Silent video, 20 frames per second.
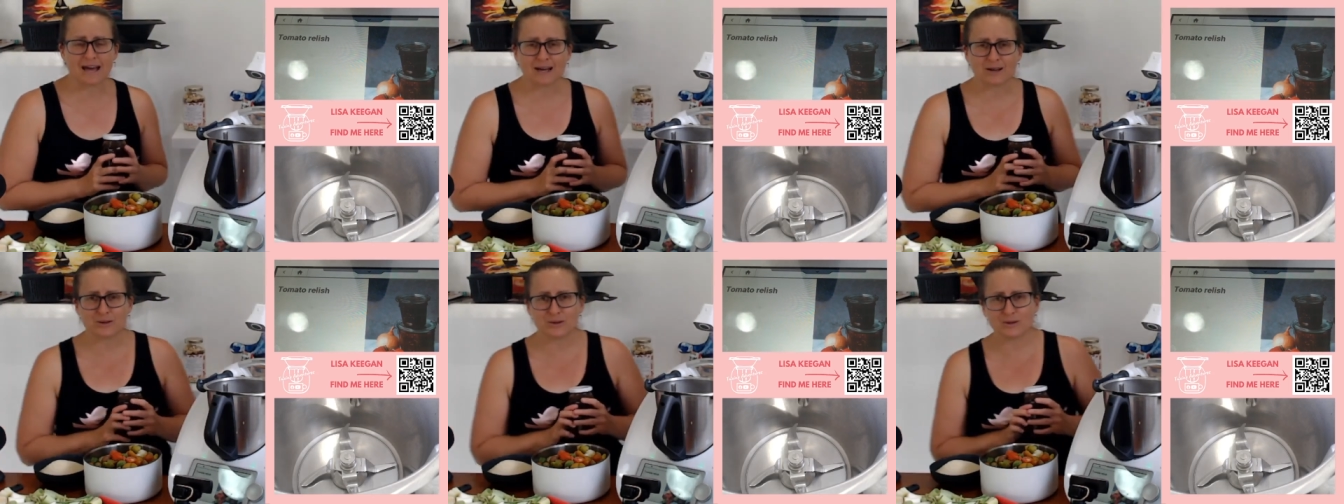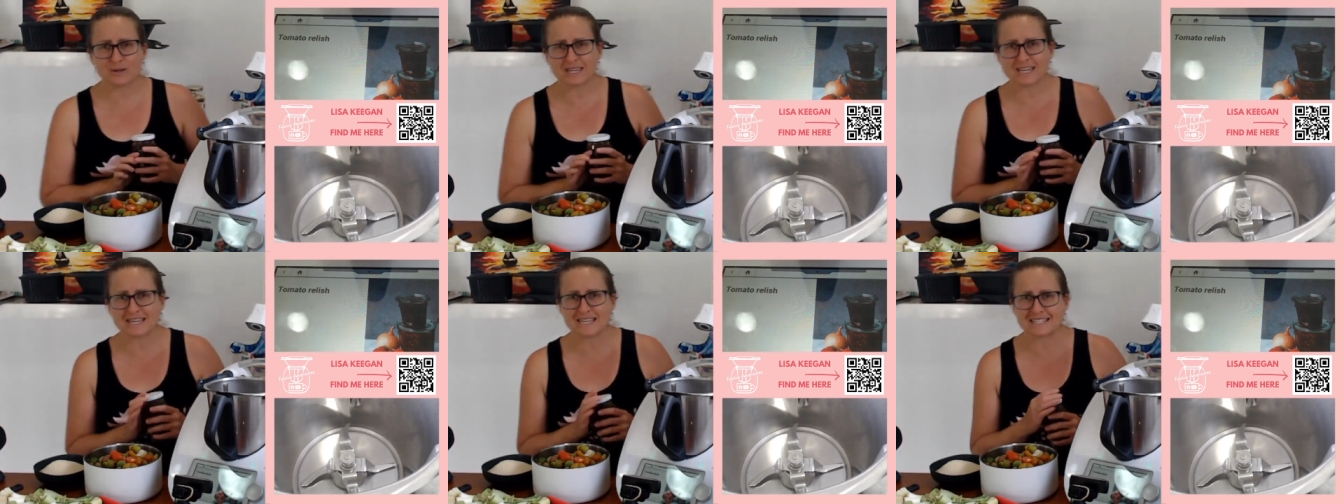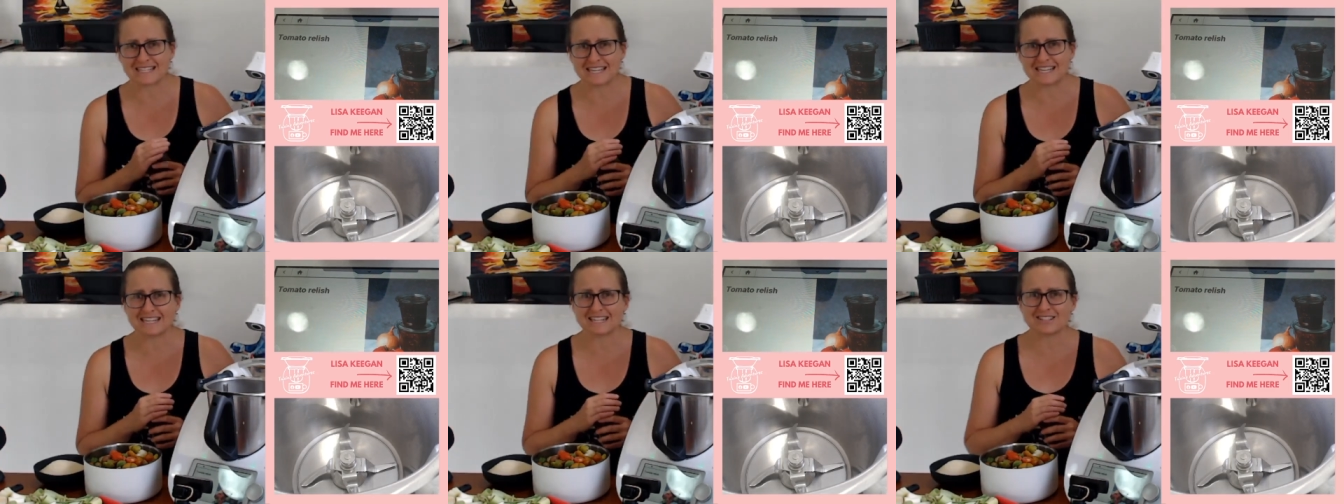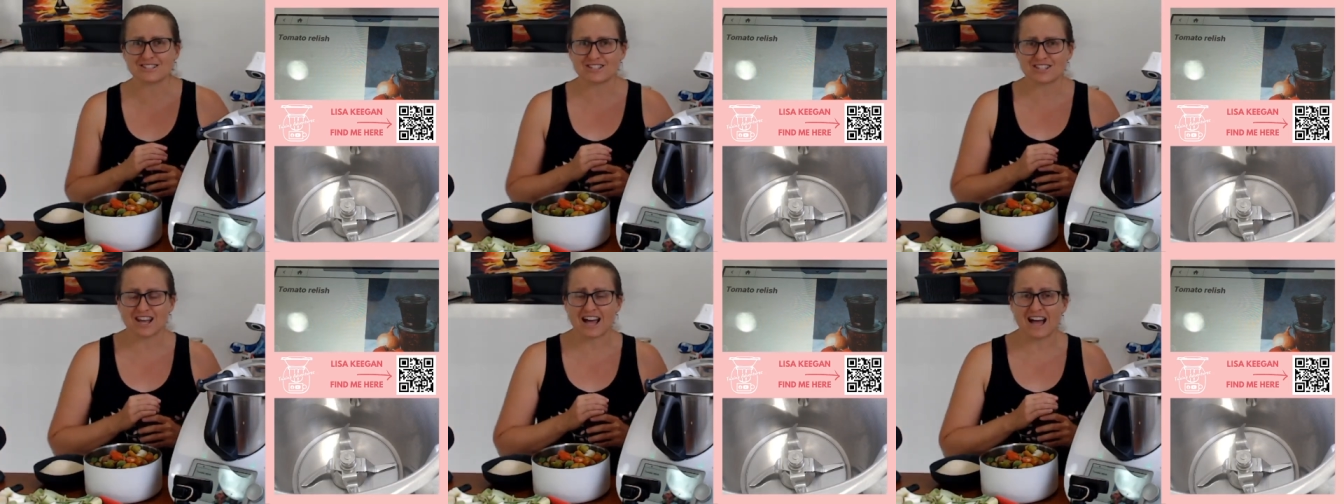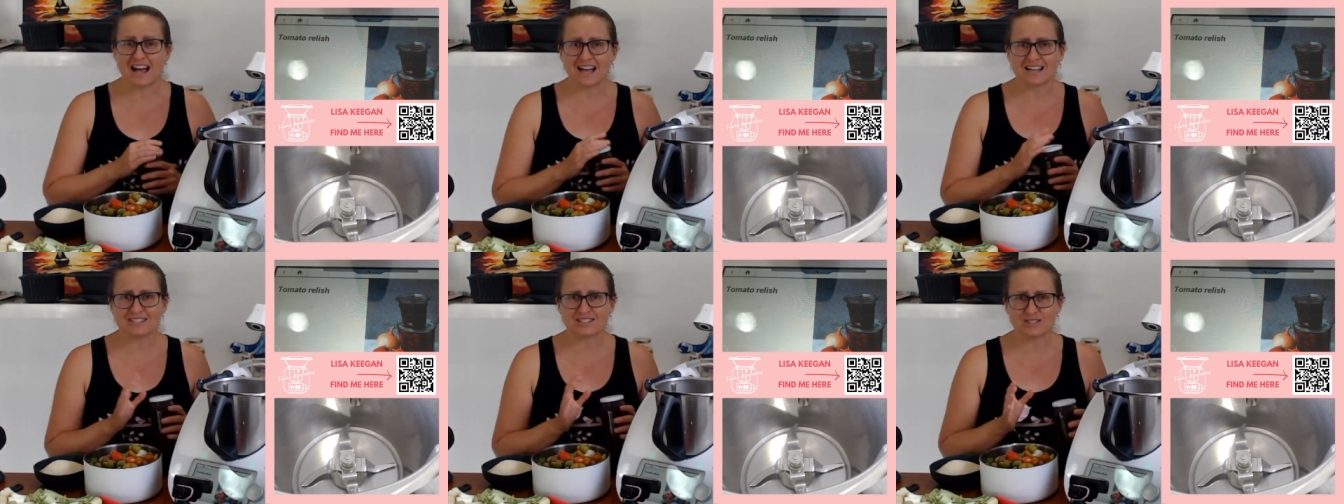cookies in a
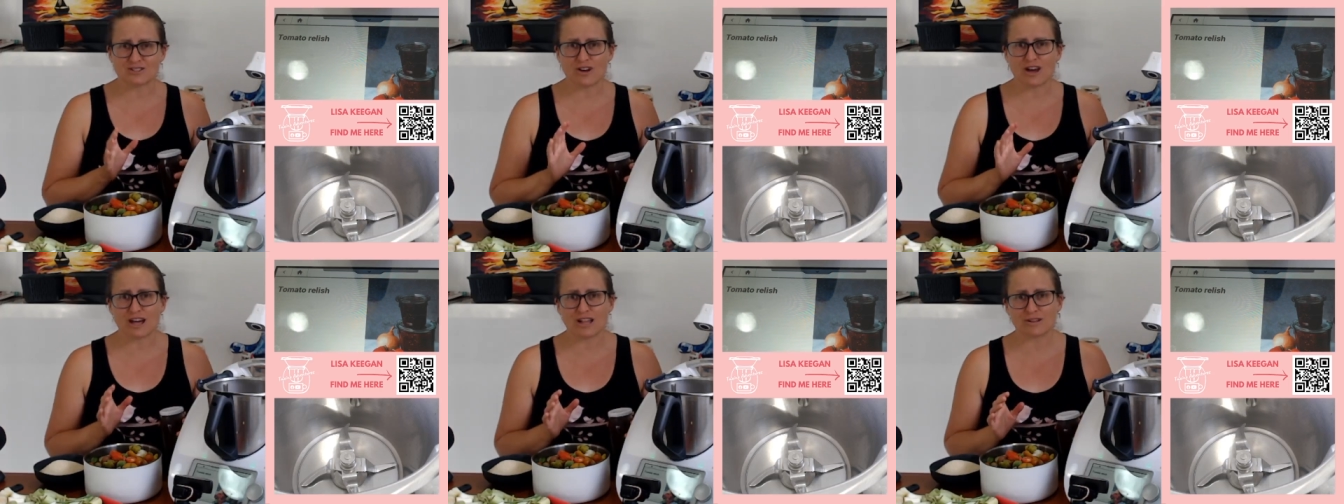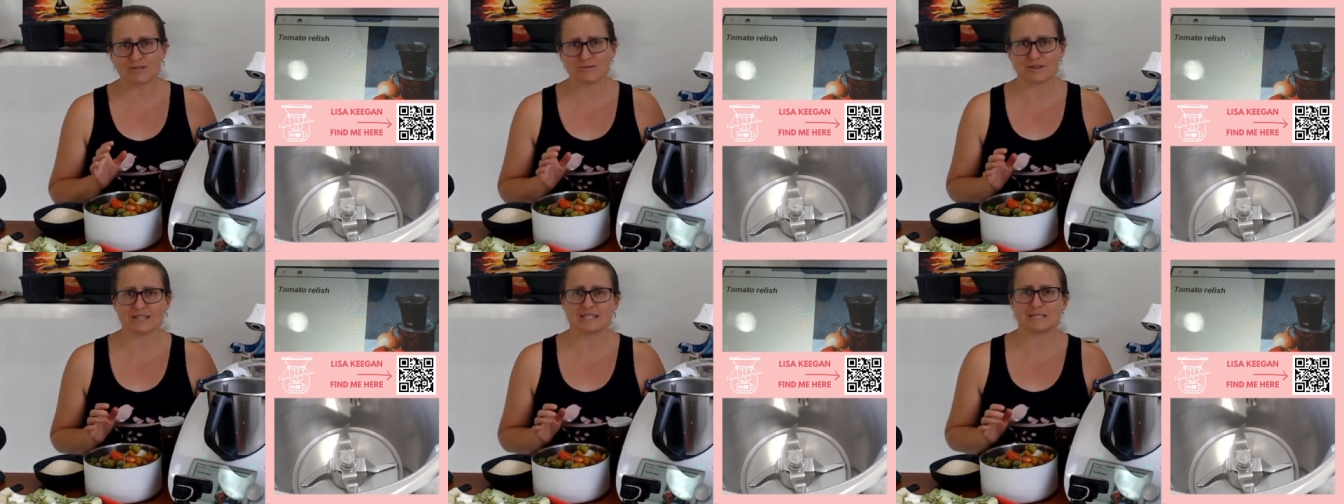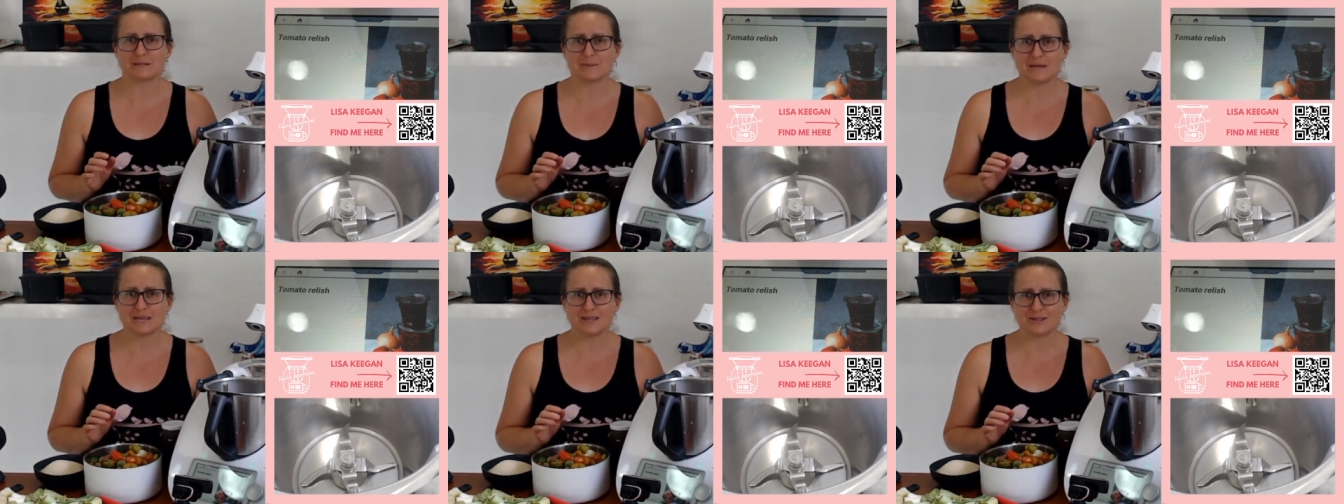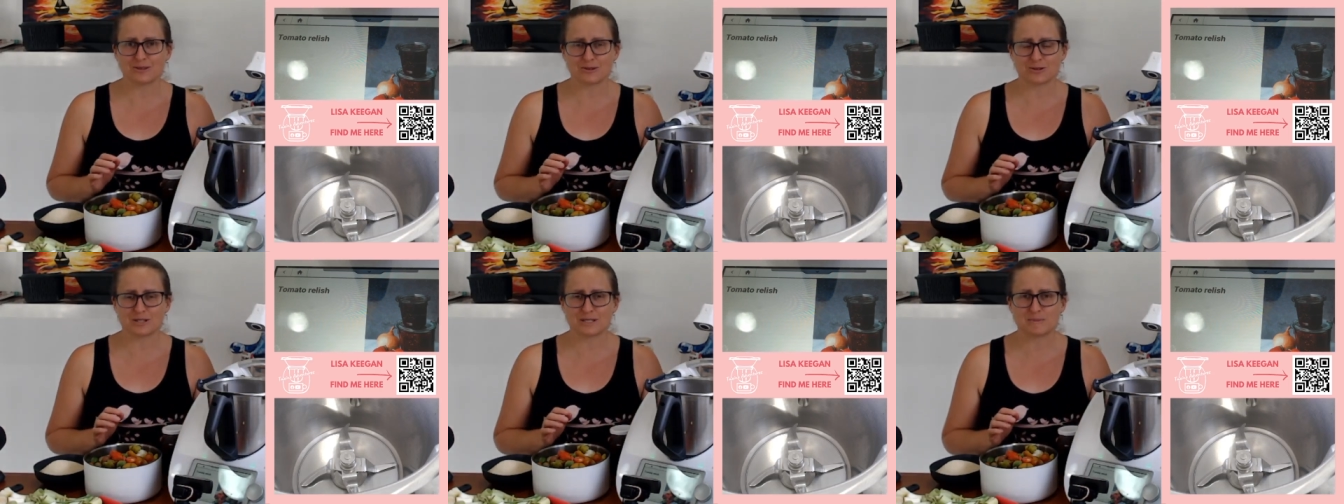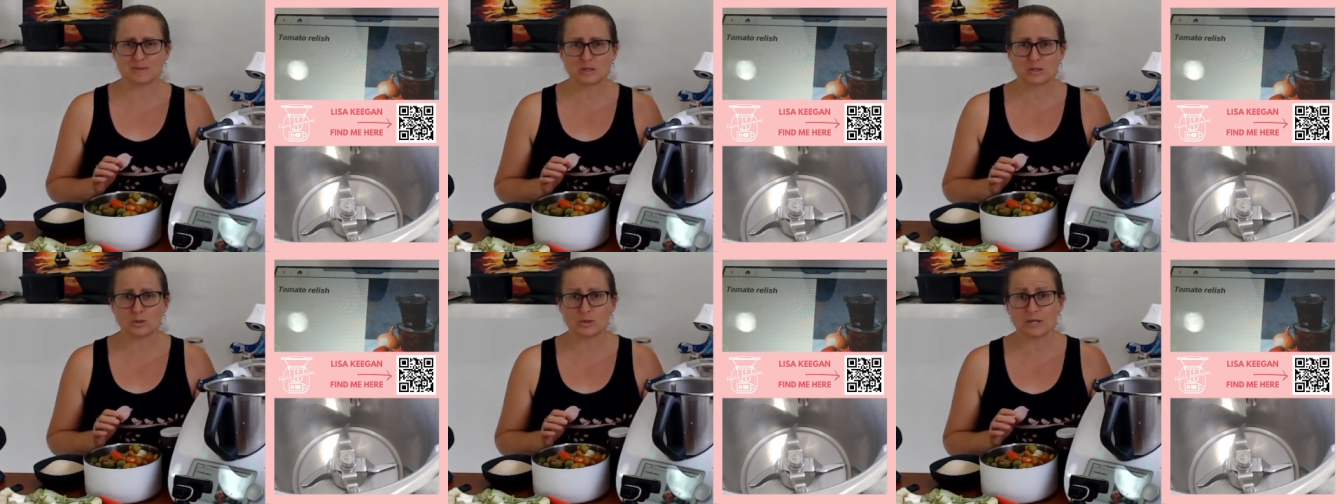jar style recipe, the
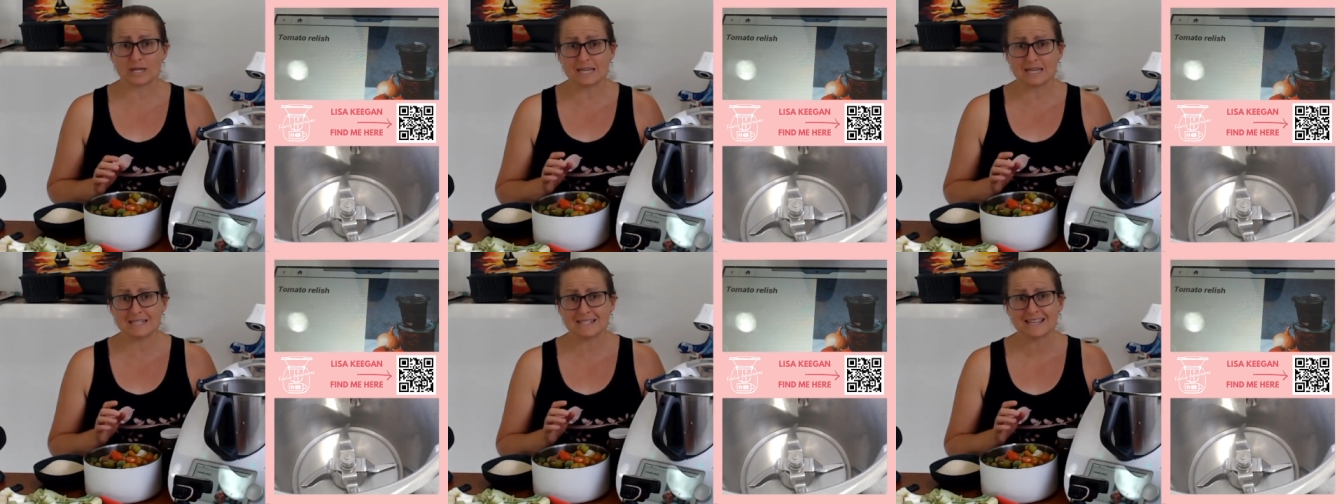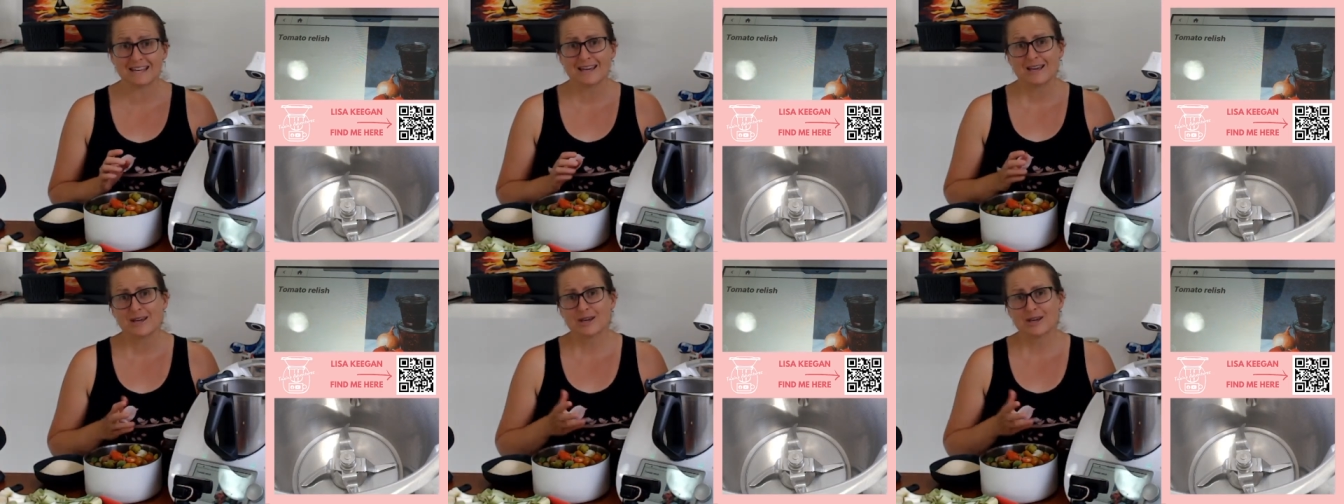Christmas cookies.